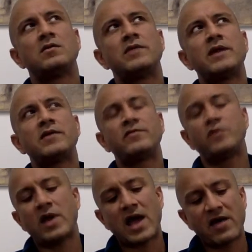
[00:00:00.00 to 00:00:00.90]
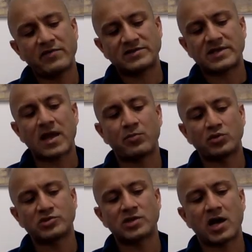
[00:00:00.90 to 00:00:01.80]
that if you have a
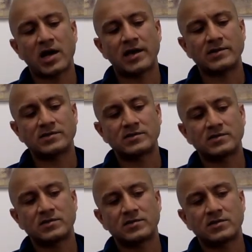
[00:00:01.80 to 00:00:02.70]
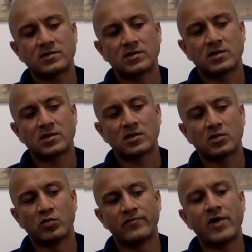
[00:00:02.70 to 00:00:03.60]
sample size
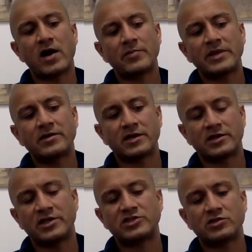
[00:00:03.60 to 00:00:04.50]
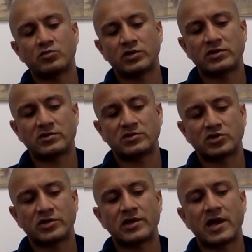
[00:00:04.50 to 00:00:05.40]
who have not been conditioned with
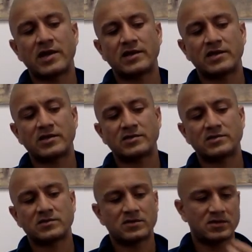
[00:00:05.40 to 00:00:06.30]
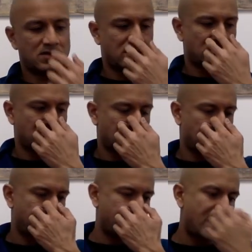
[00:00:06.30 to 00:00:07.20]
certain ideas,
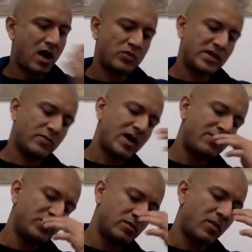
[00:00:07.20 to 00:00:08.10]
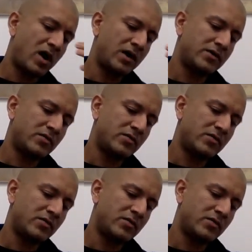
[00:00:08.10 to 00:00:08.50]
then how they wrap their mind